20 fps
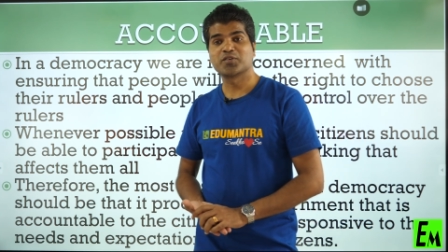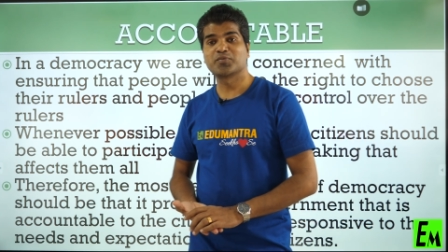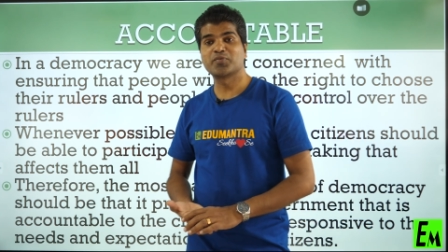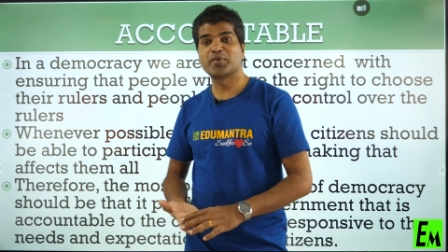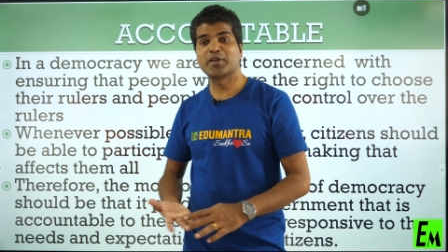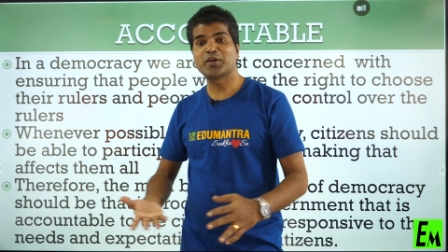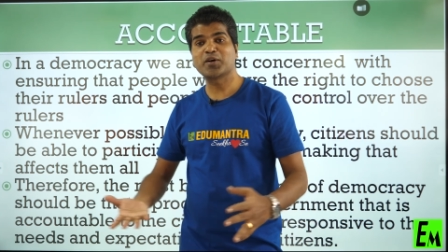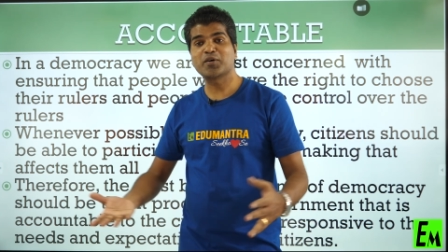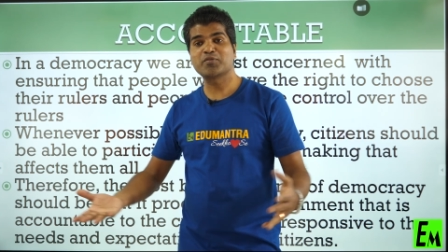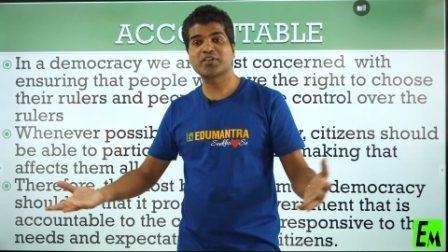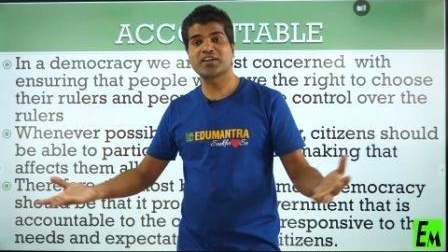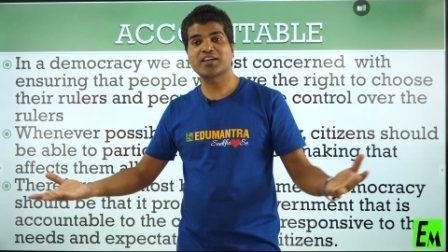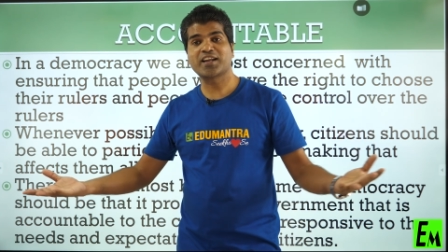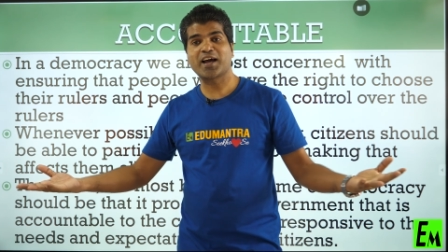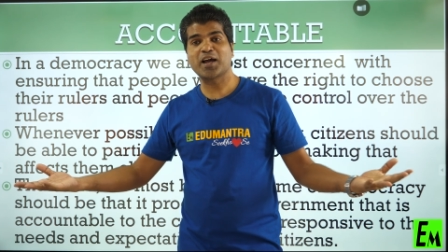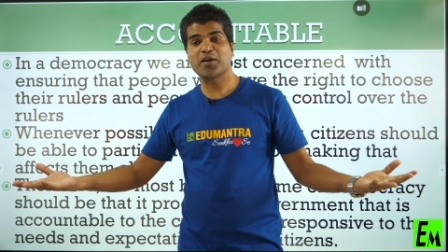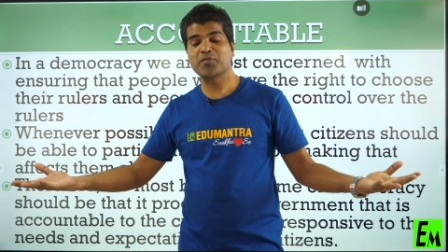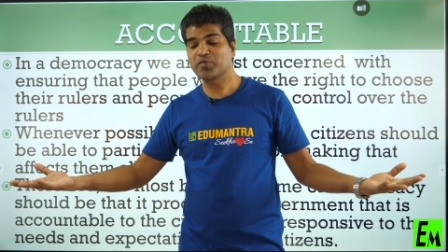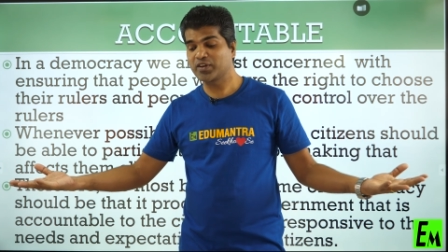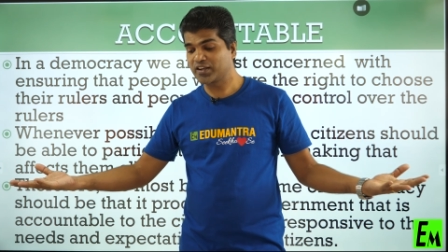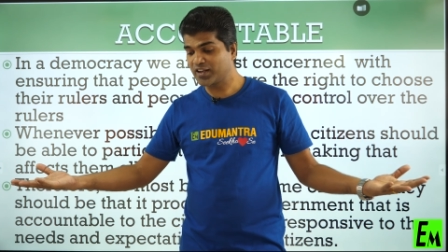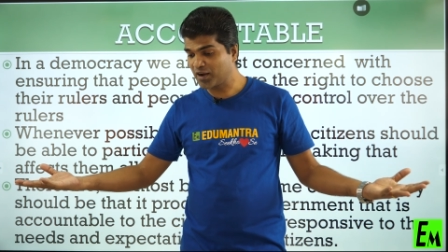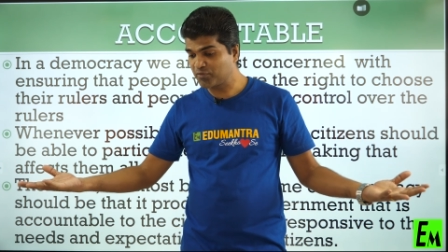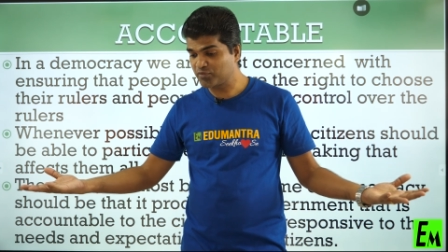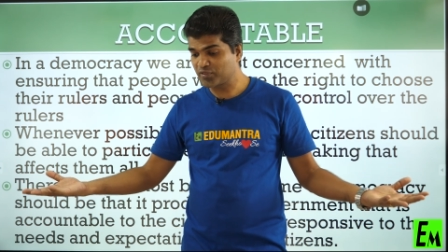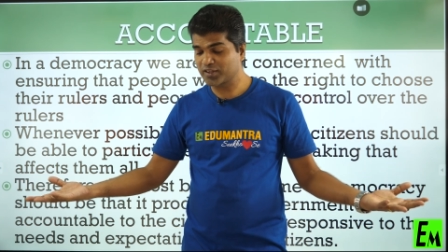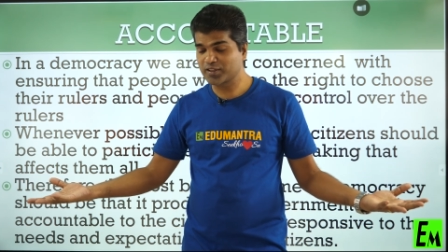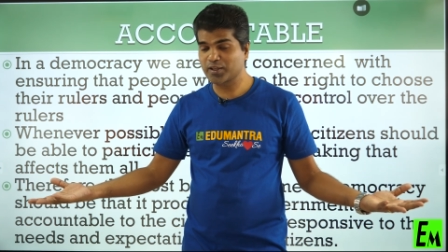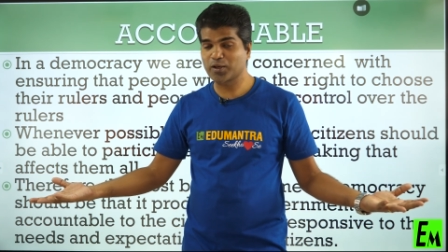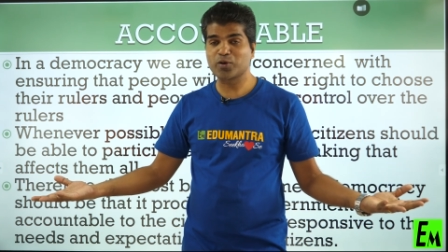many of the time when
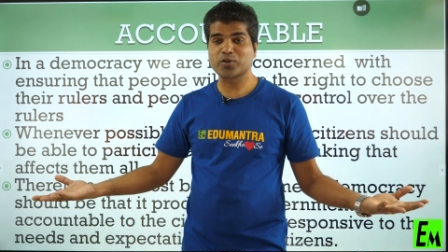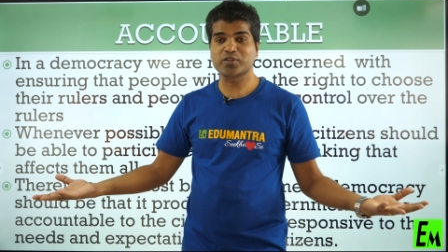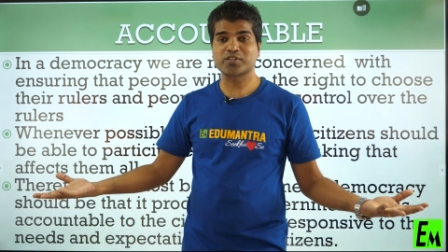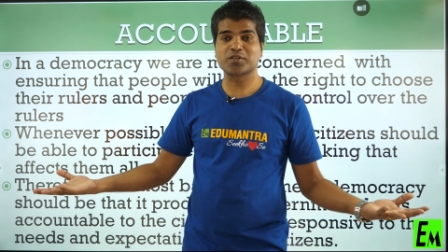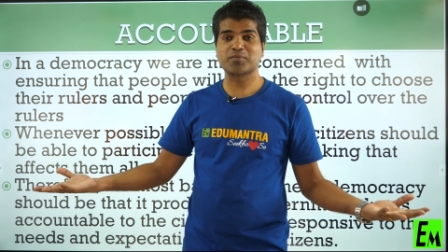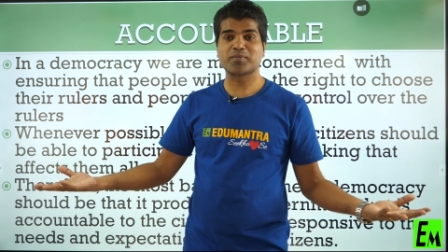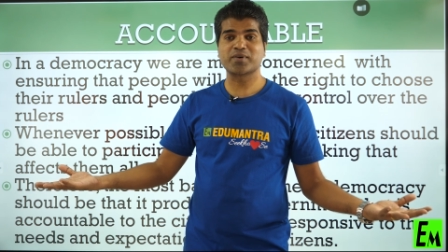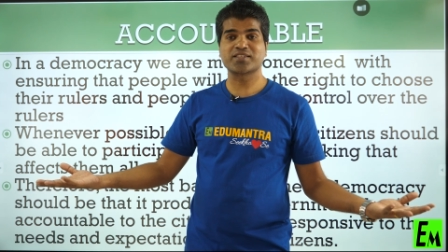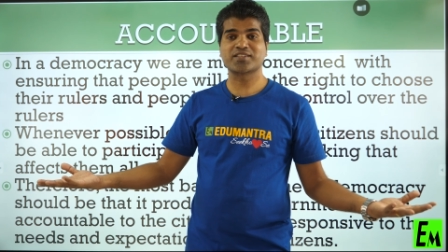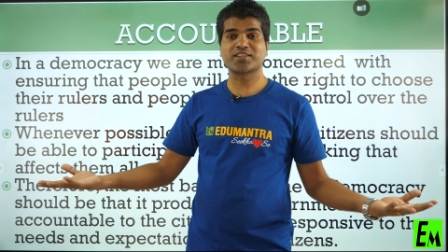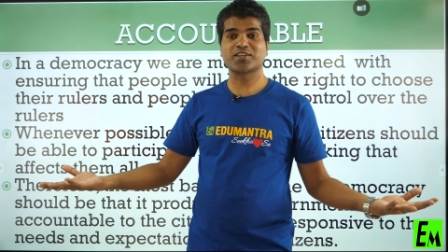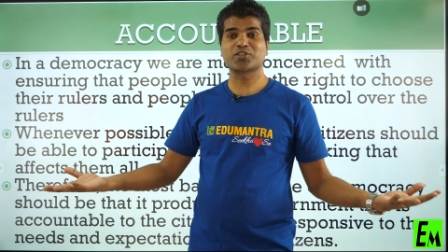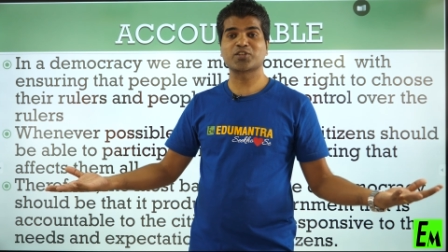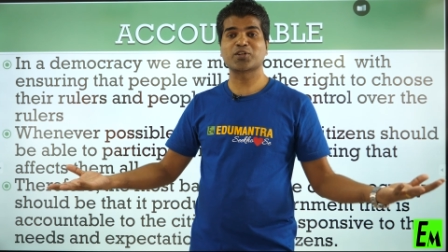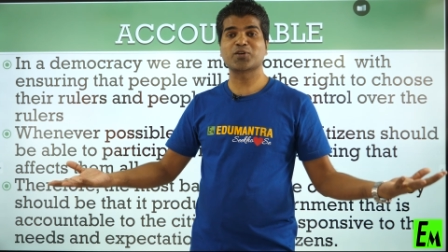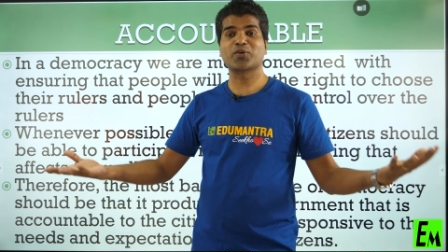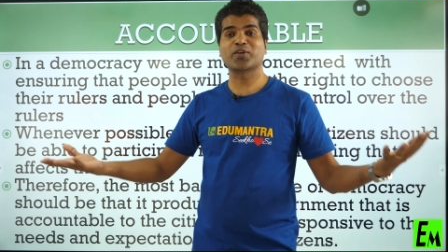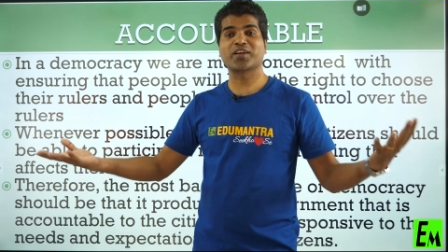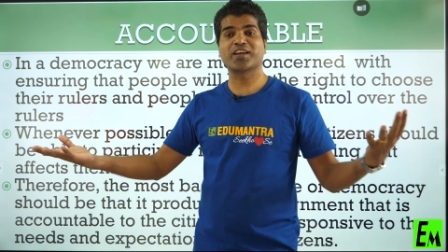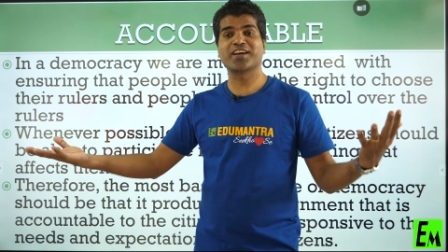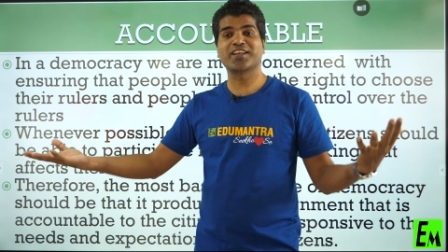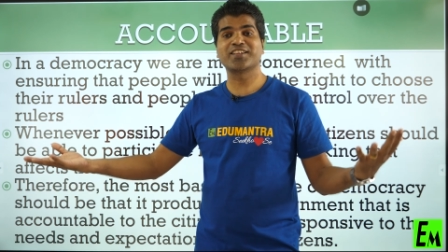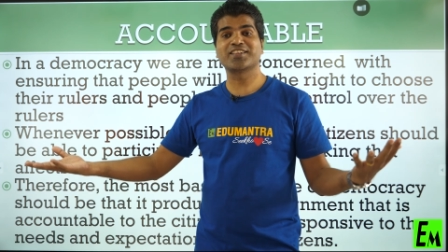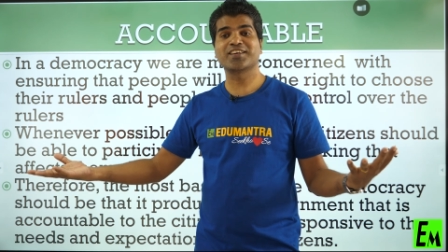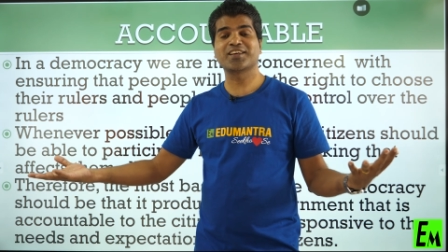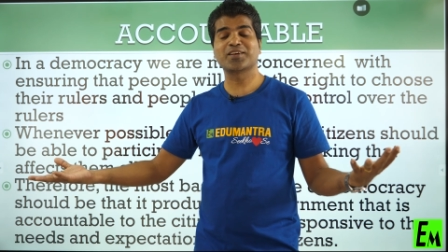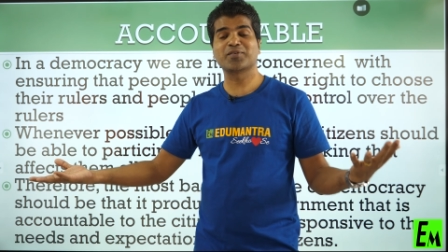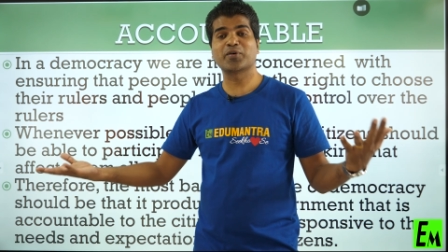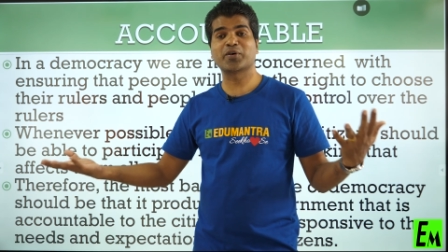after the Lok Sabha session or anything